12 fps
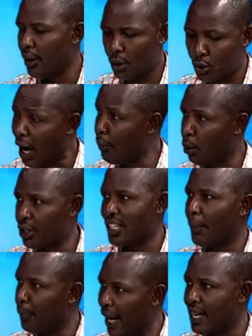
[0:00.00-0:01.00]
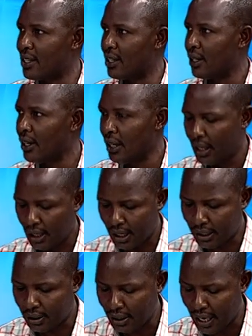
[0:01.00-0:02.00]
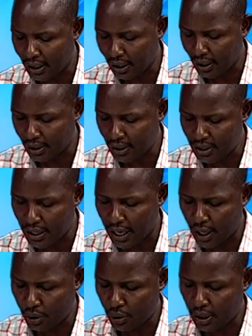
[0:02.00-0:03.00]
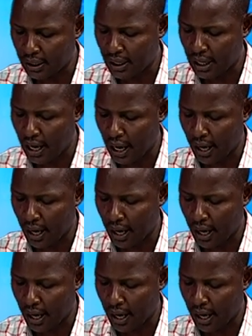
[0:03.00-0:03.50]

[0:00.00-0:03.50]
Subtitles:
So I'm not surprised that they are taking this direction that they